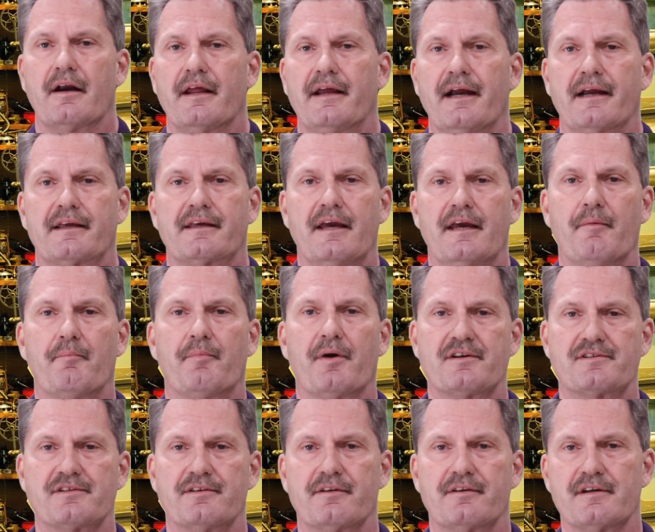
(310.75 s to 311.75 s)
hey, I can't
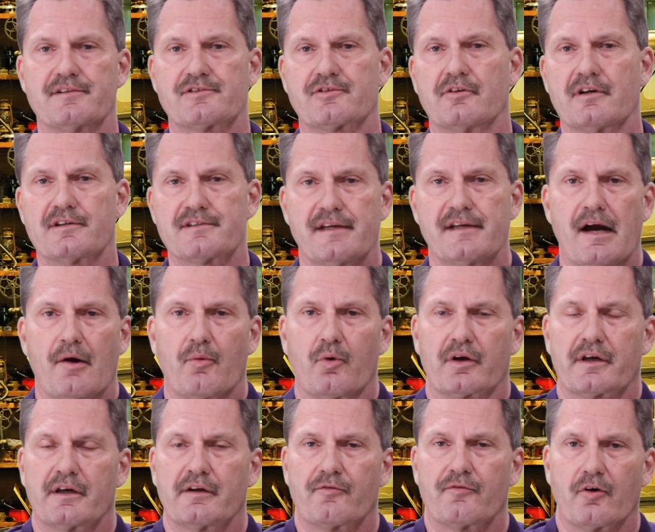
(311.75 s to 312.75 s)
budget this or it's not
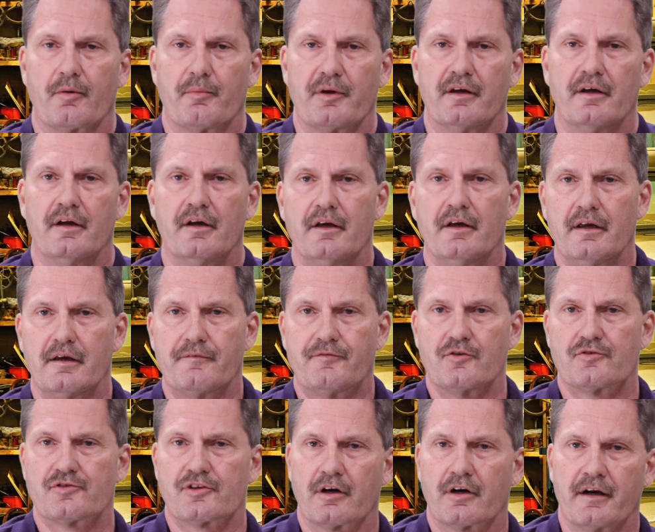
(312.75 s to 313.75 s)
working for me, if
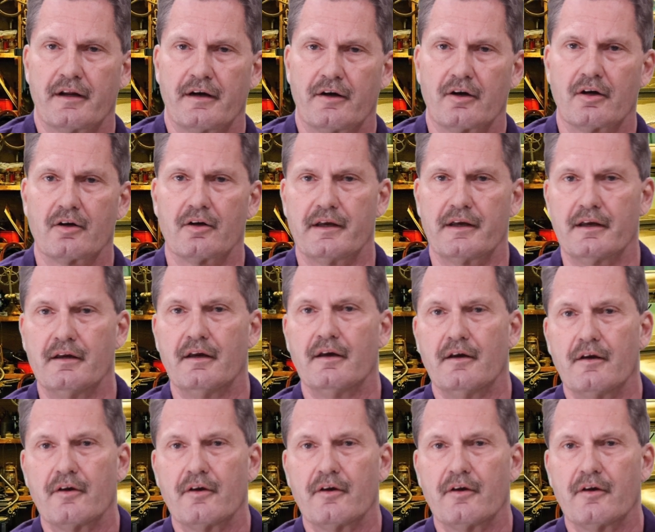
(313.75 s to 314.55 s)
you turn it in early,